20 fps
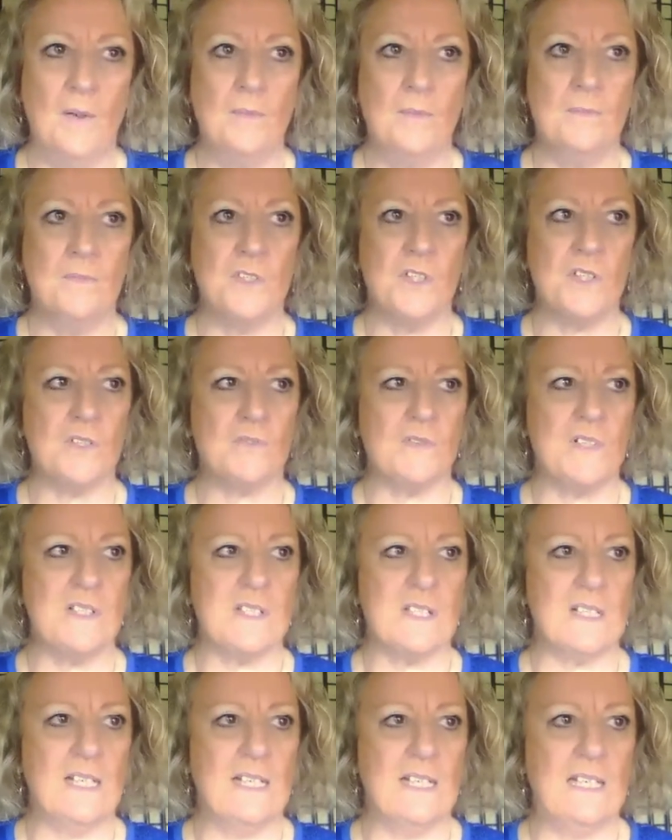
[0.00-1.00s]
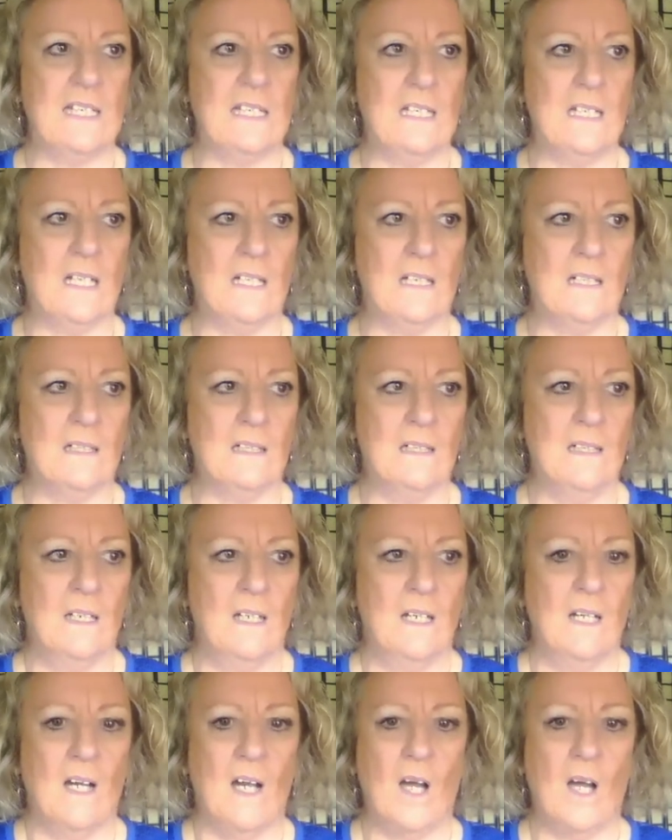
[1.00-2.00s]
Just recently,
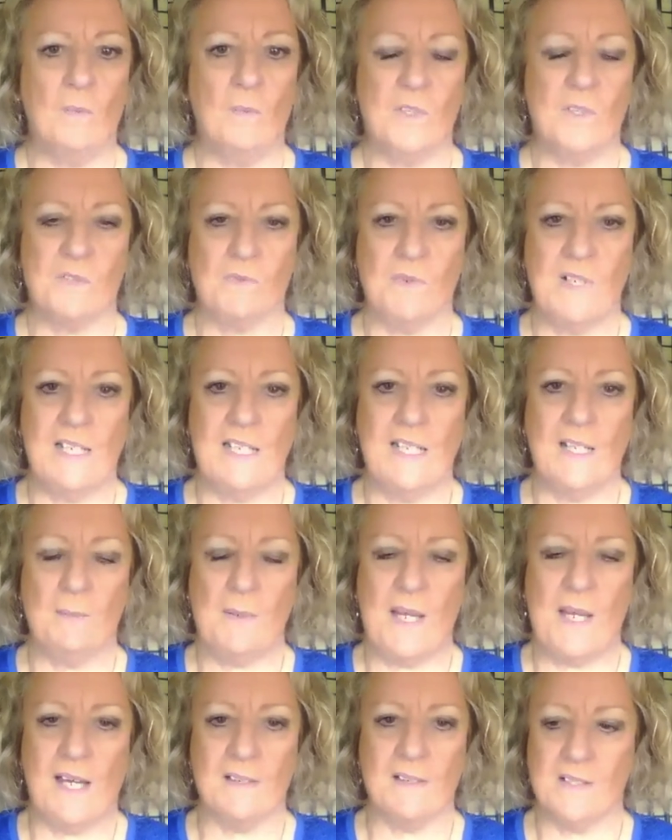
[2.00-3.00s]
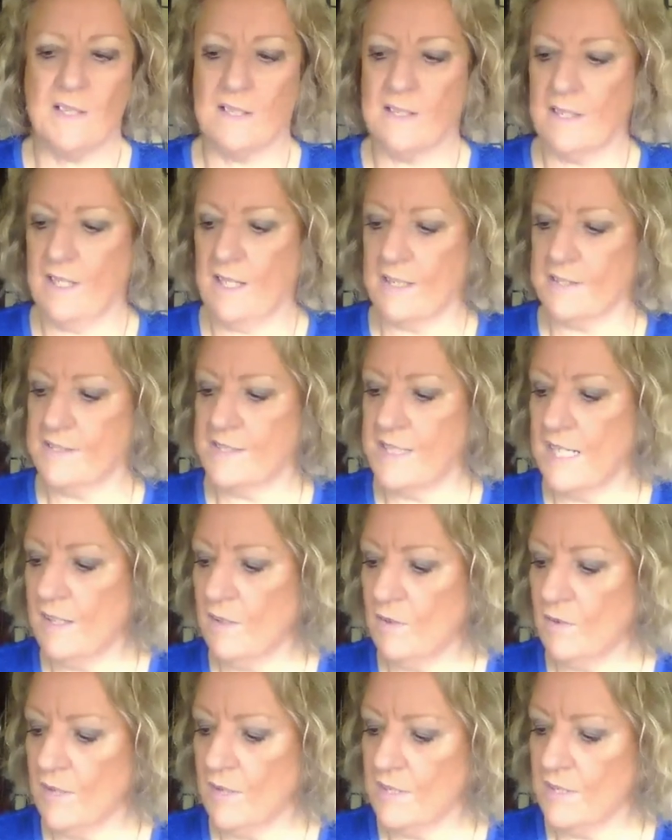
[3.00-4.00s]
I was reading about a
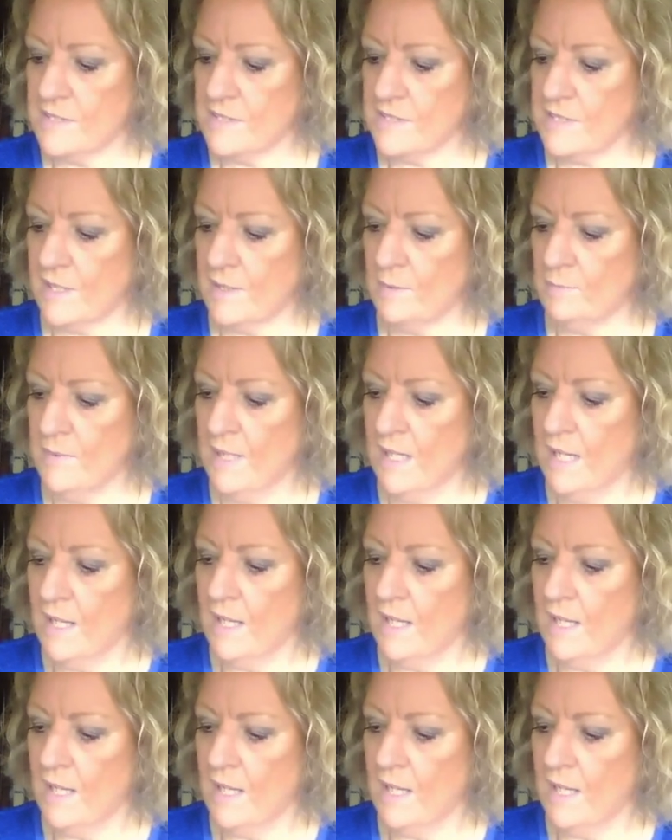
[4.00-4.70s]
singer, and